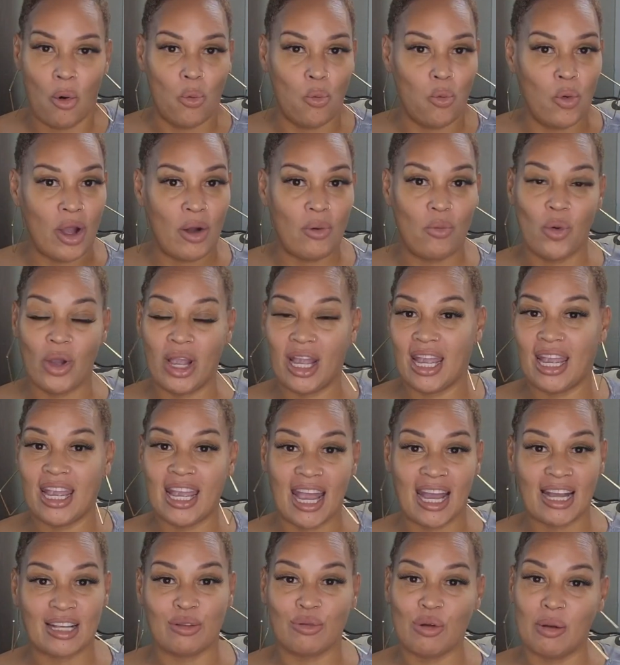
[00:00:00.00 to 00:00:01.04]
when
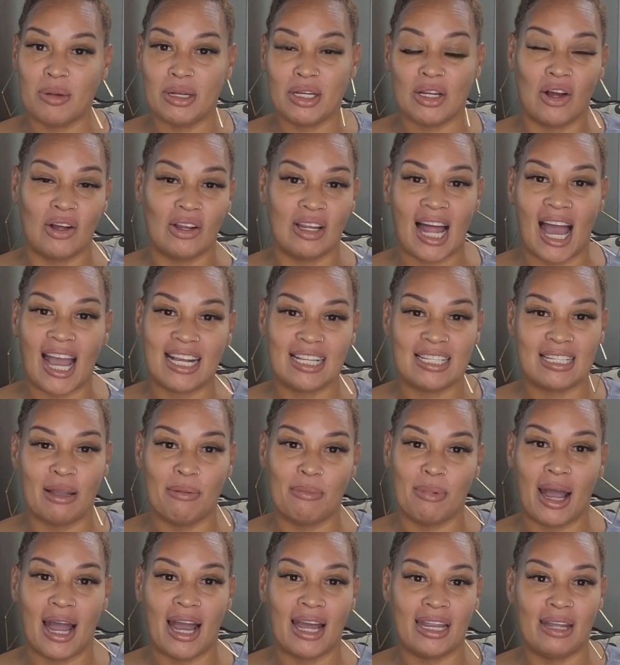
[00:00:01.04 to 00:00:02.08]
we as women don't like
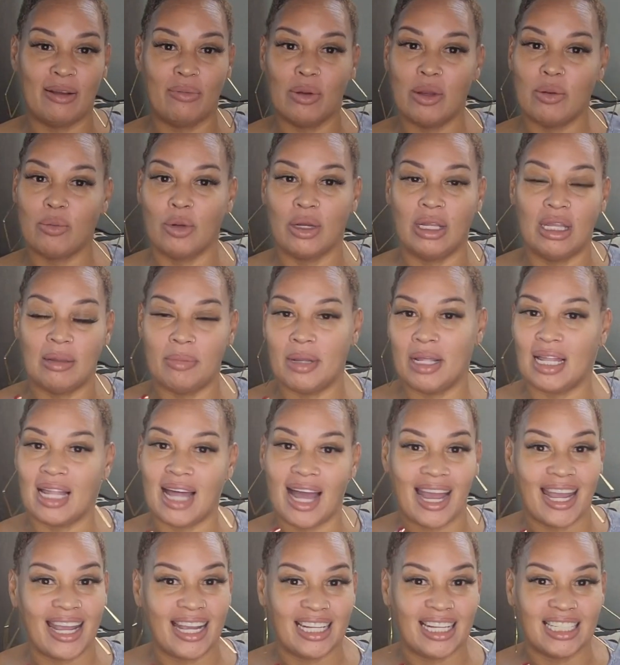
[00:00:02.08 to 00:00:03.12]
somebody, we really be
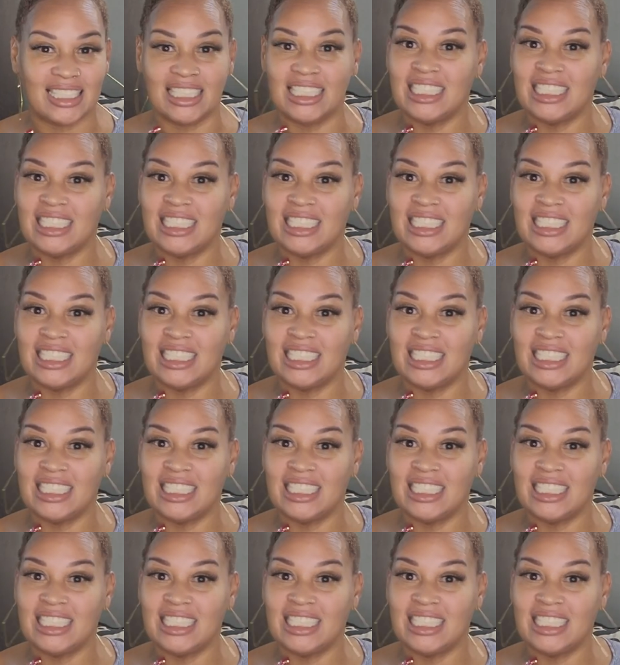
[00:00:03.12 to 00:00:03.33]
like,